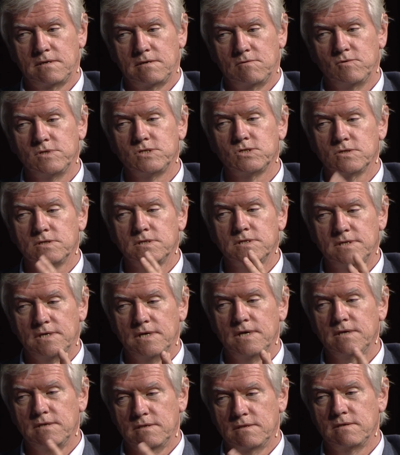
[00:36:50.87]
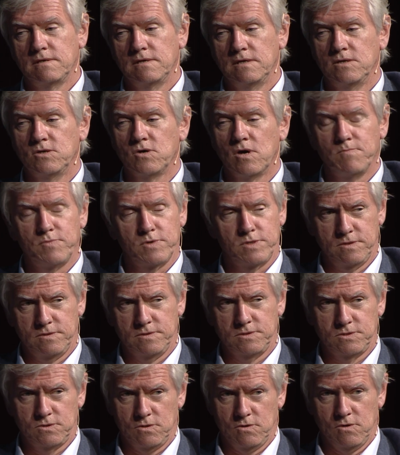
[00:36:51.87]
we shouldn't take the
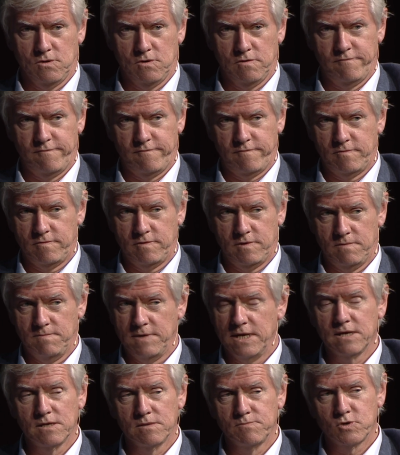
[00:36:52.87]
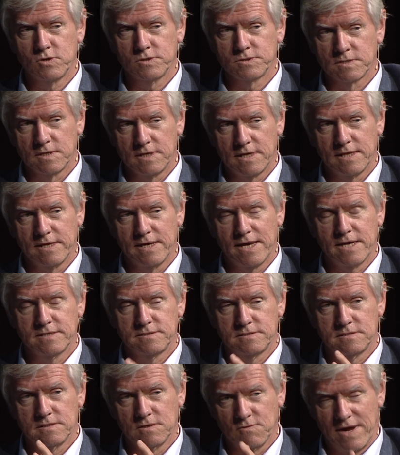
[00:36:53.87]
competence of the medical personnel as
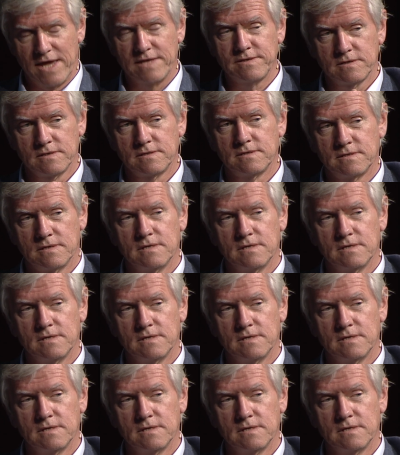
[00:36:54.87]
granted.